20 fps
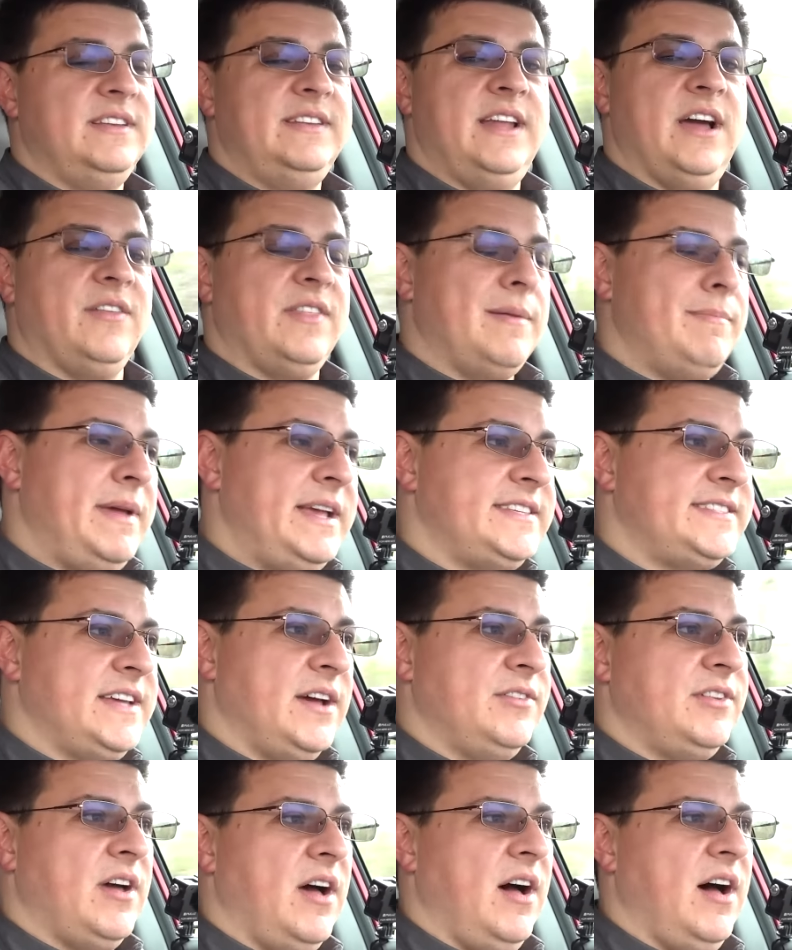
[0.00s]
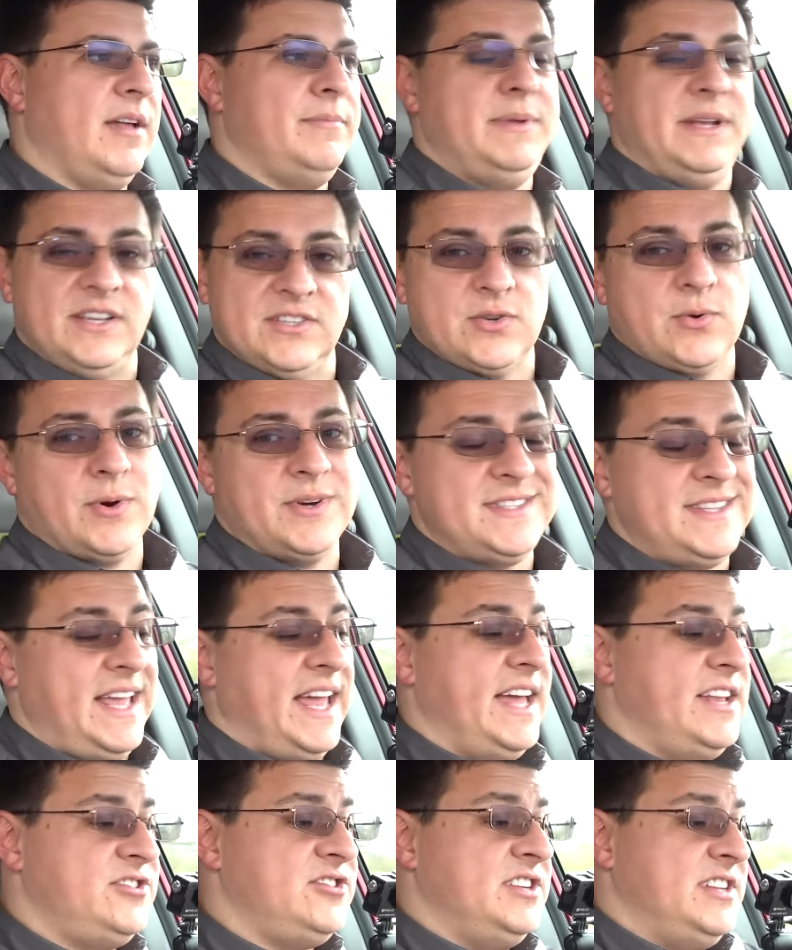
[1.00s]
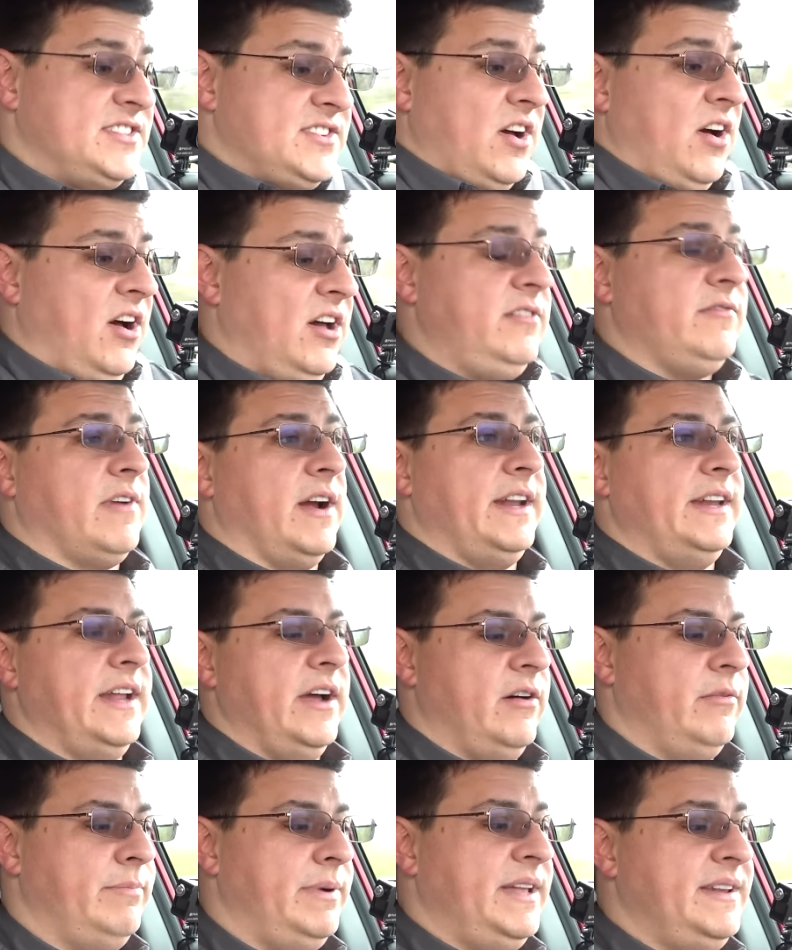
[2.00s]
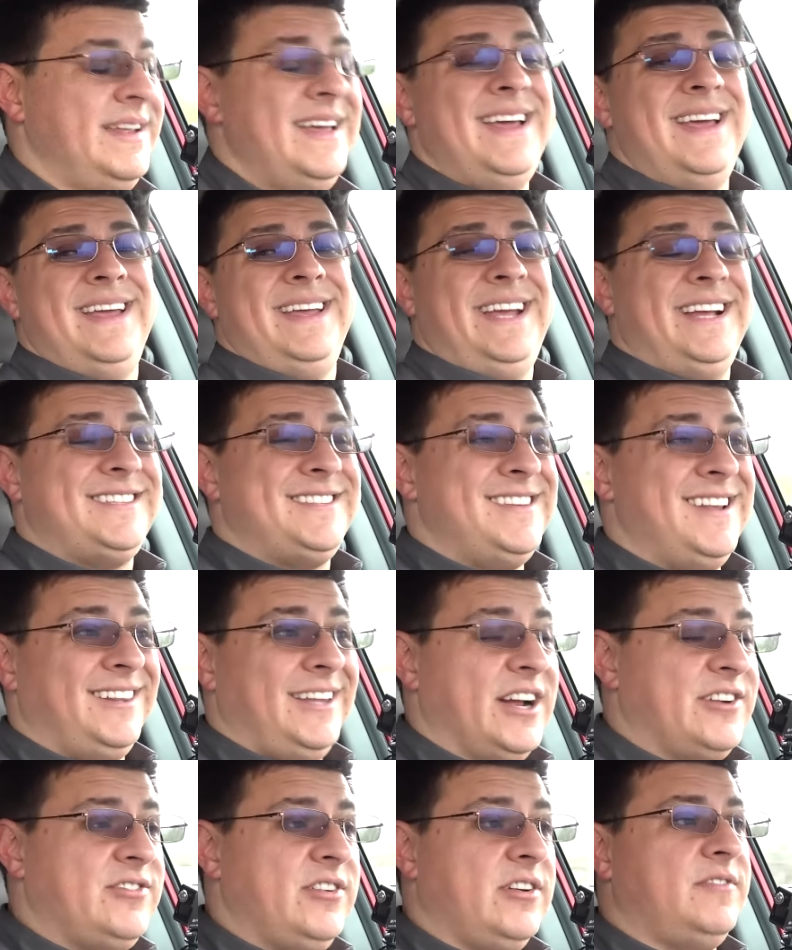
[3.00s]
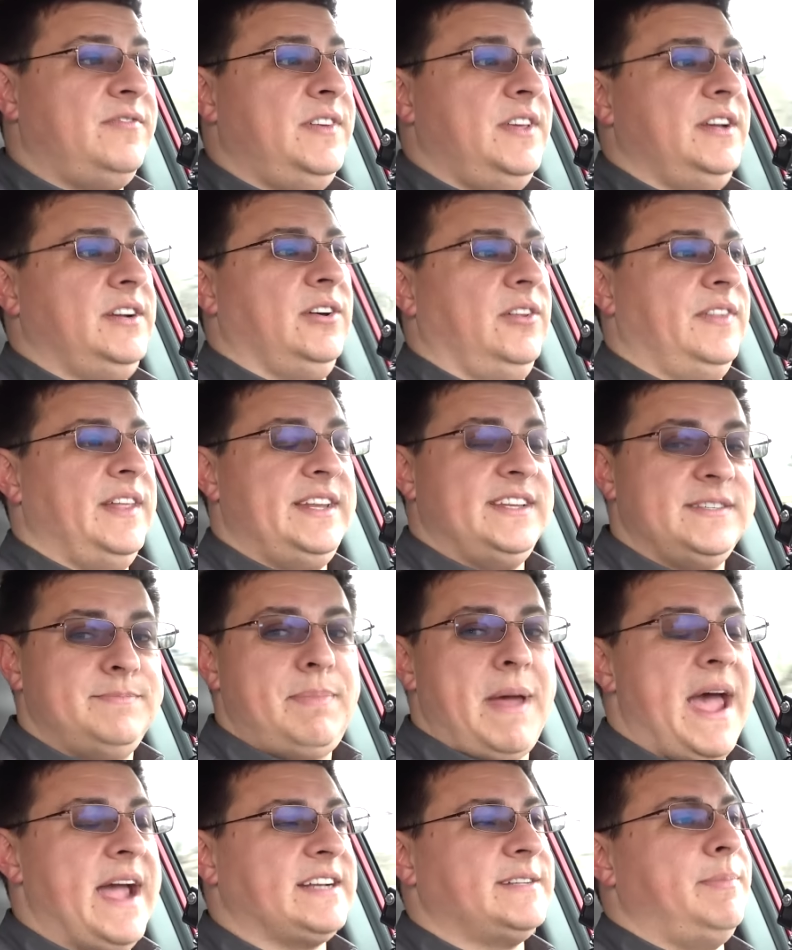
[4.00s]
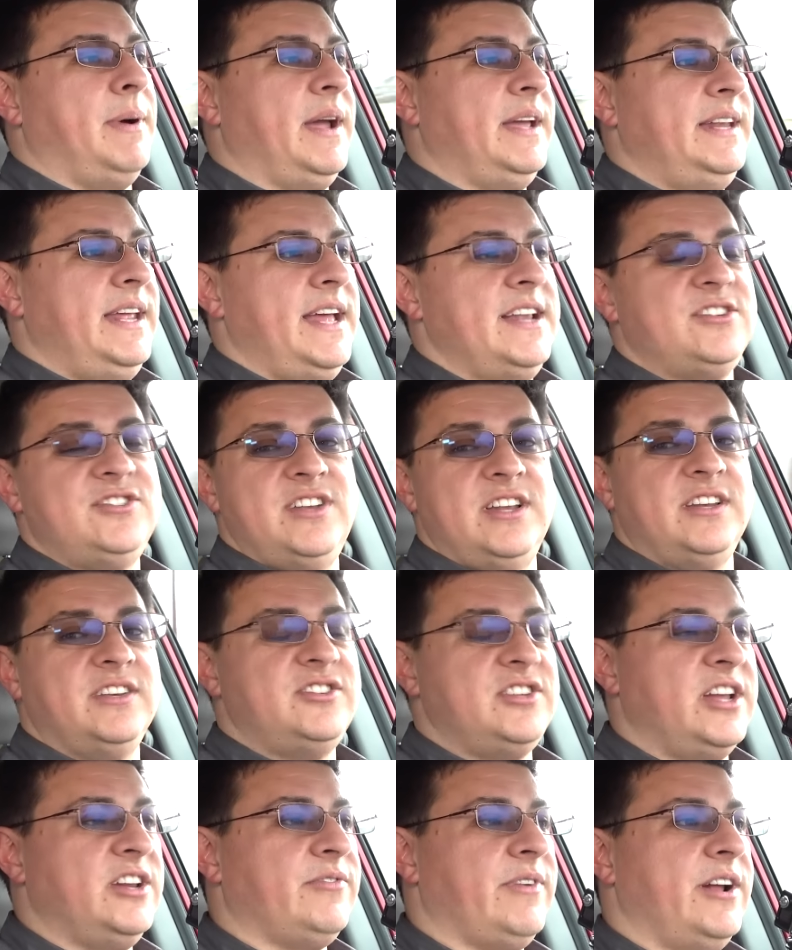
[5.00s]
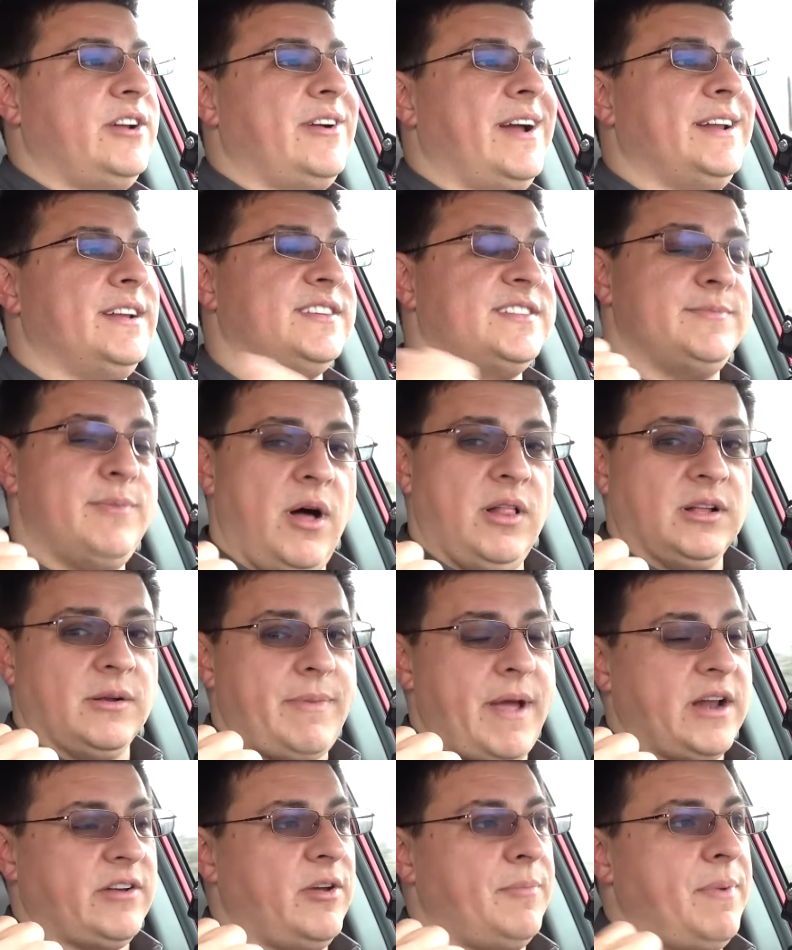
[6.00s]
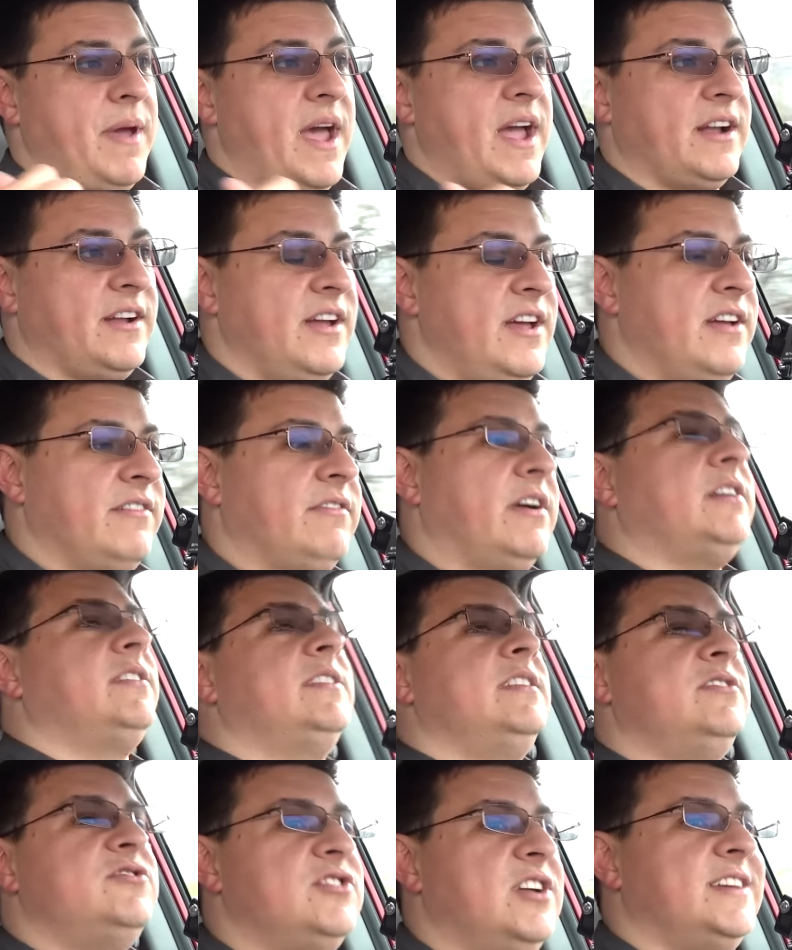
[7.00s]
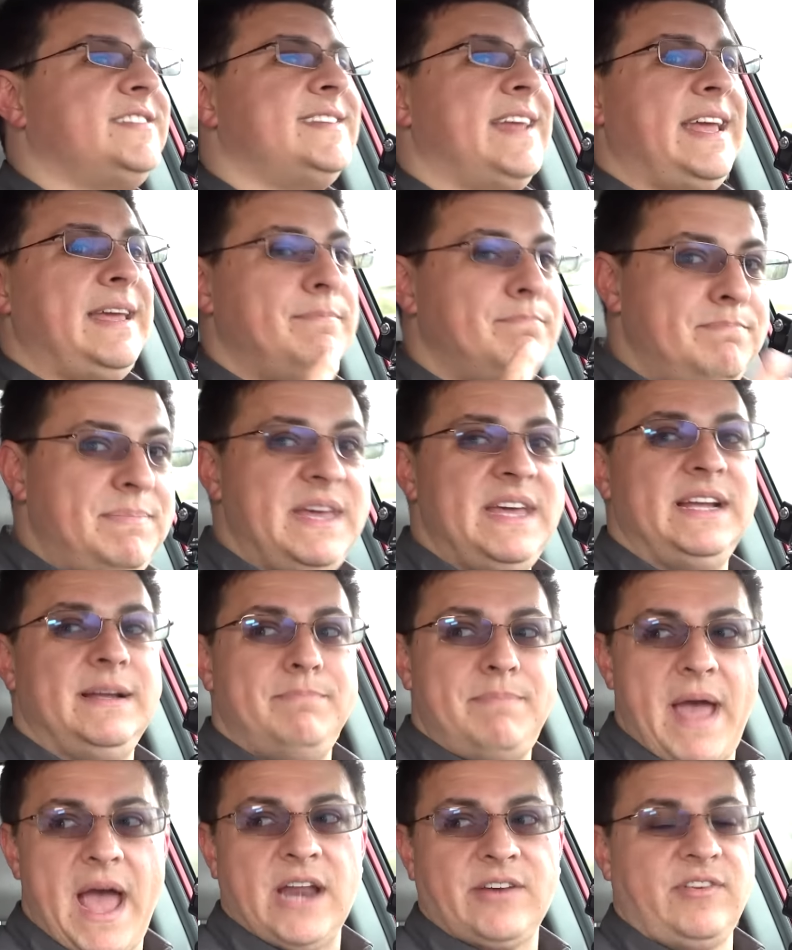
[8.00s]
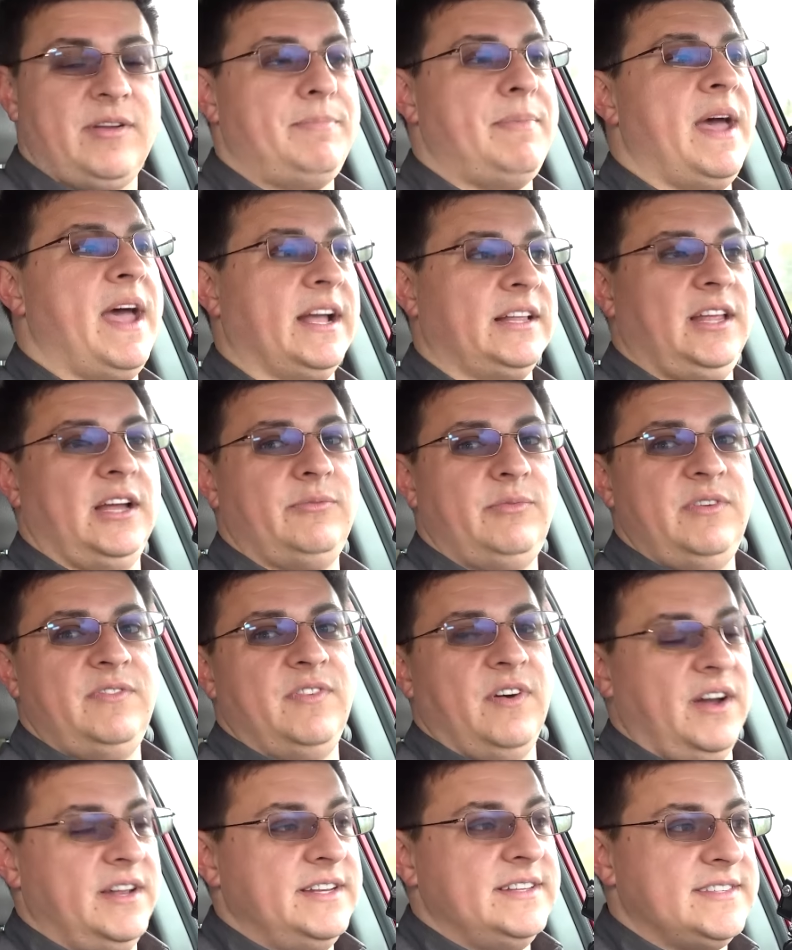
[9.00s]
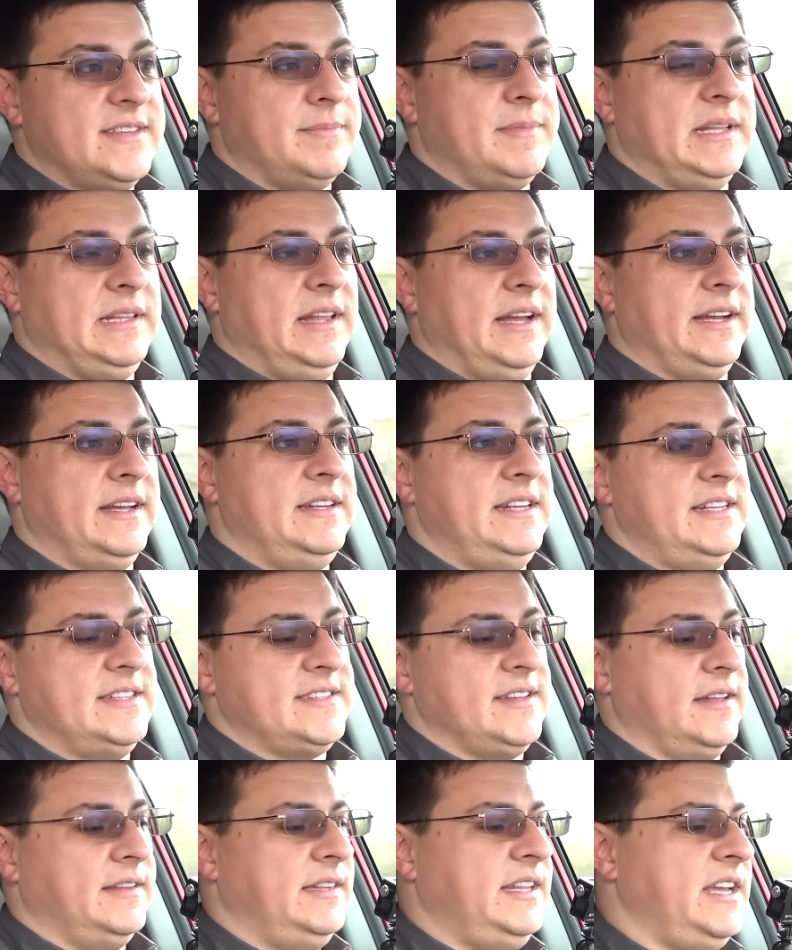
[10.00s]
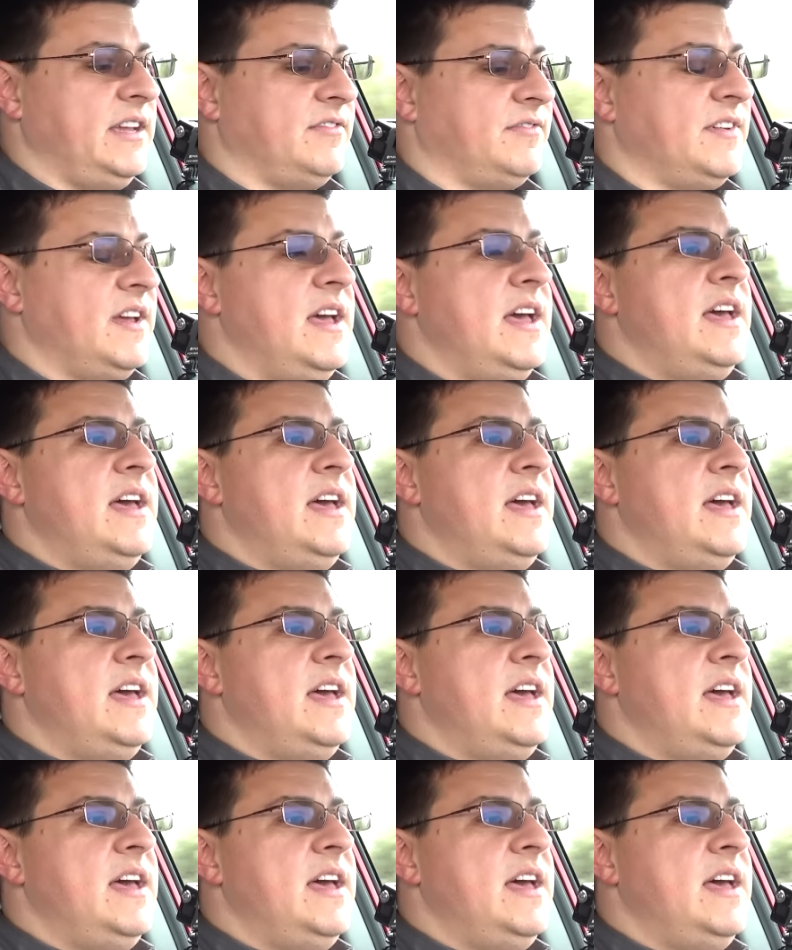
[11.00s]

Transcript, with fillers: Now that may sound odd because of course the engine is on right now, but it's an electric vehicle that is backed by an engine and a generator and a smaller battery pack rather than just a big battery pack like we find in something like a Nissan Leaf.